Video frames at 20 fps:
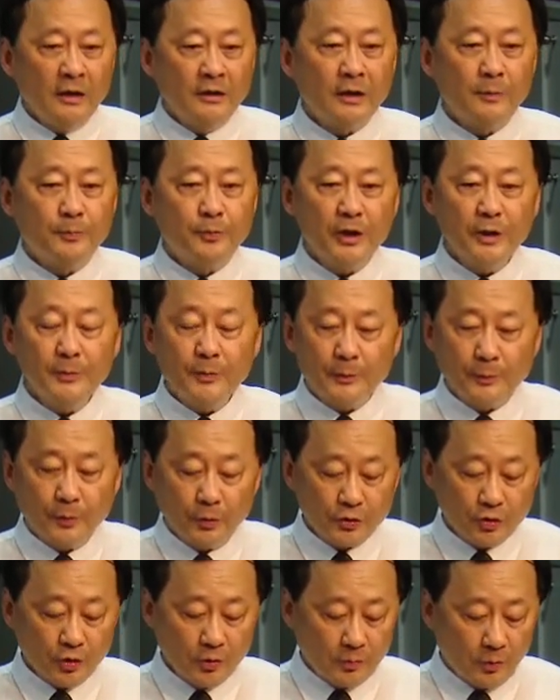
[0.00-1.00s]
The
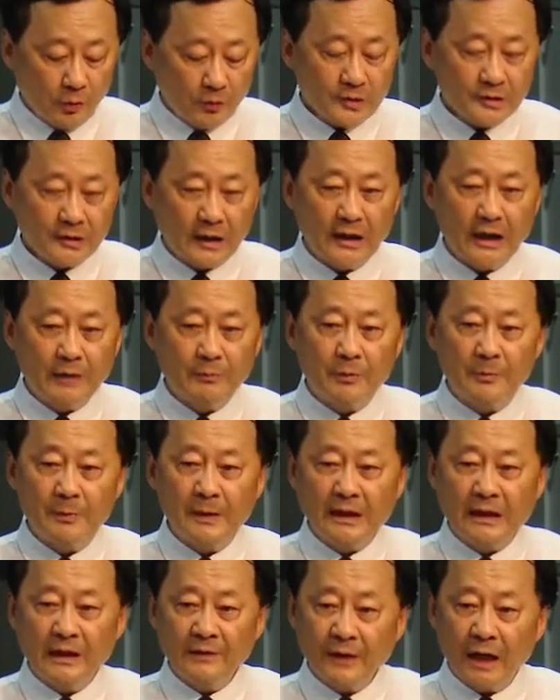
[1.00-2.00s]
pre-proposal most likely will
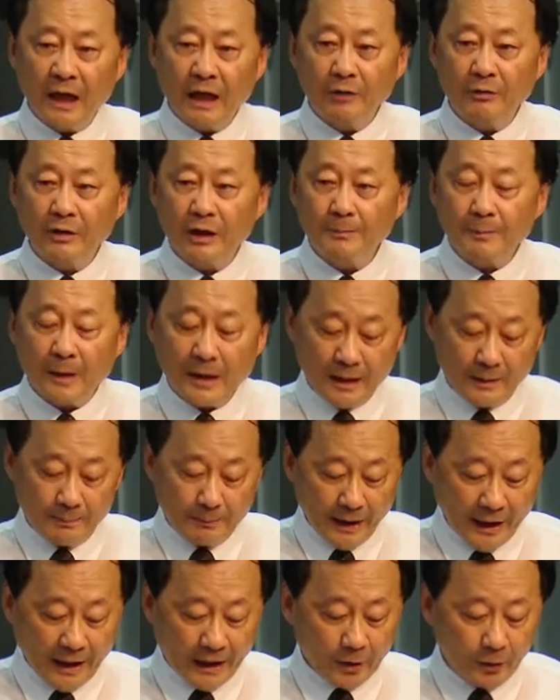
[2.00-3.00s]
be evaluated by a
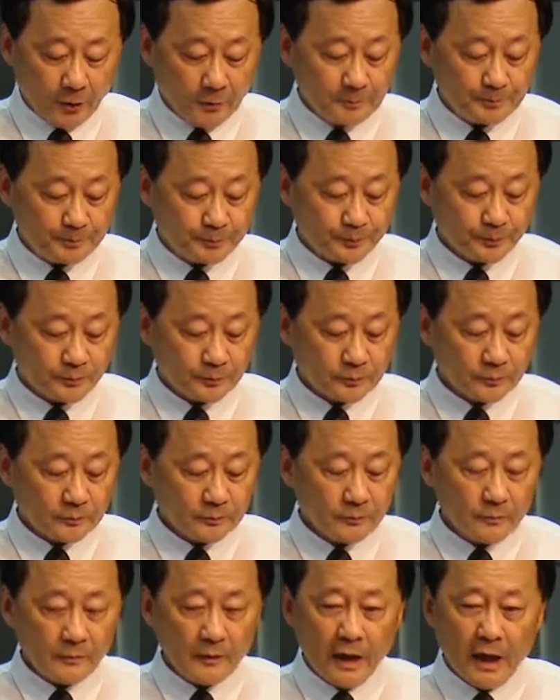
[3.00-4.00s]
panel,
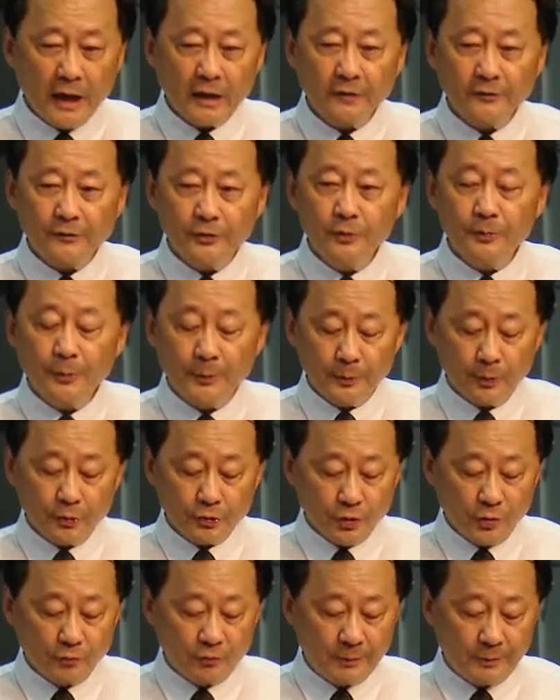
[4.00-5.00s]
and the full
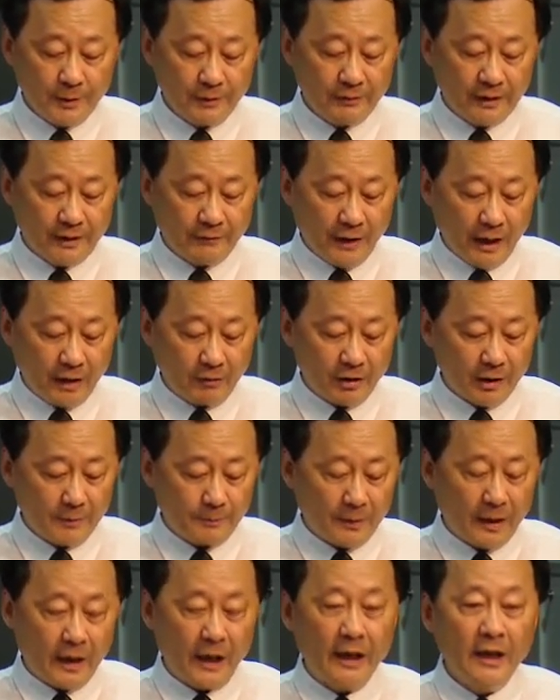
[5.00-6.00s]
proposal will be evaluated
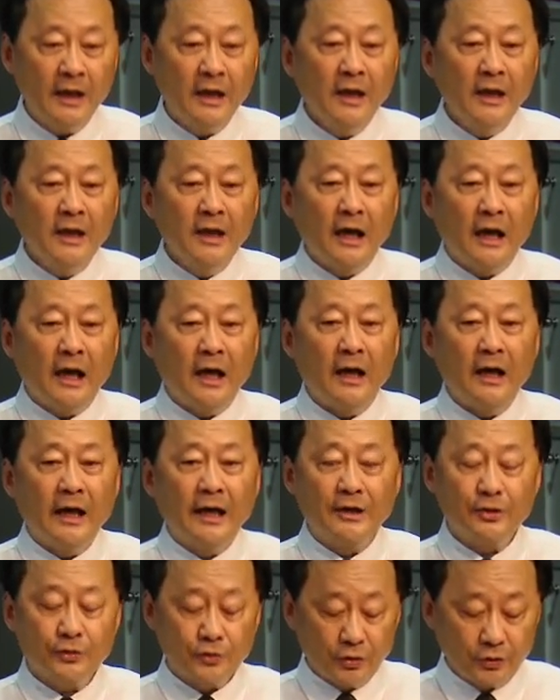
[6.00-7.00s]
by
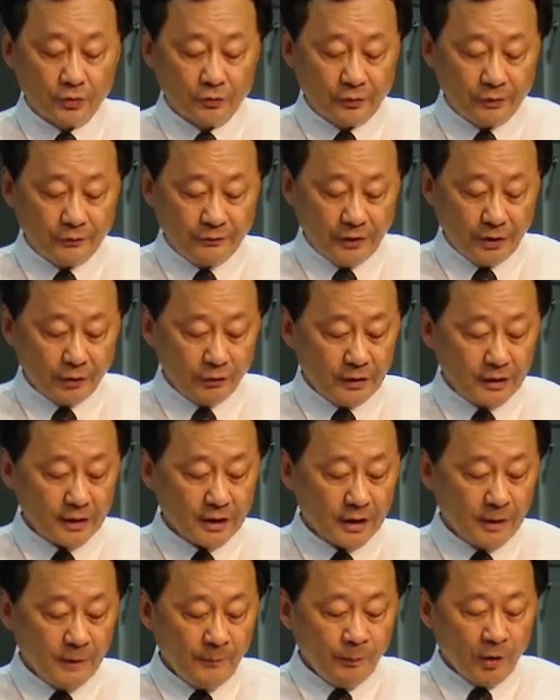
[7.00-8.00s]
external
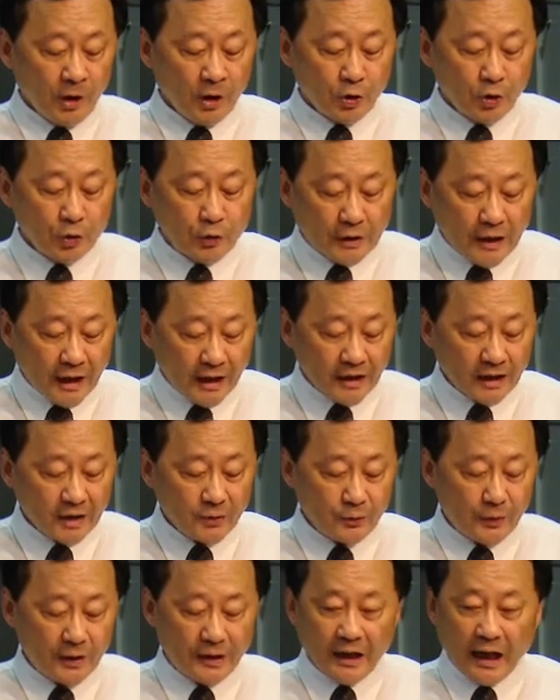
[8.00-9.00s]
reviewers together
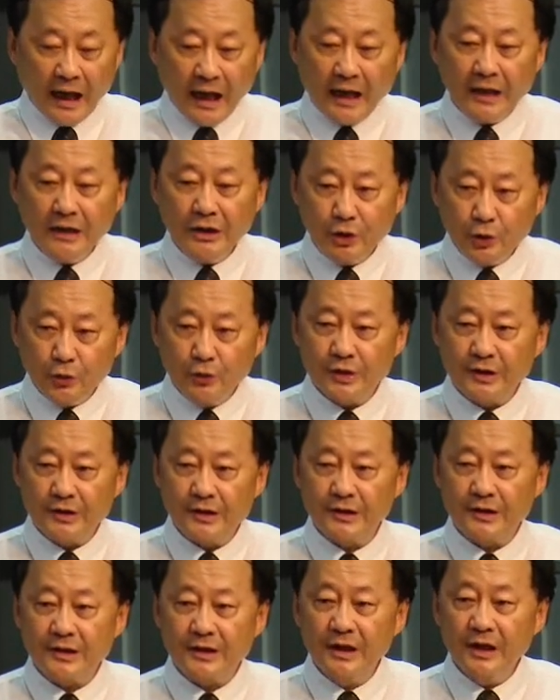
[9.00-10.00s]
with end
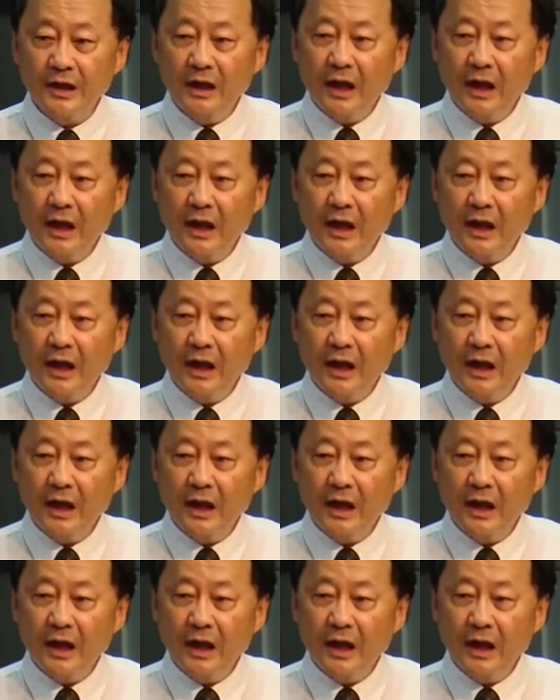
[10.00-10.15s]
users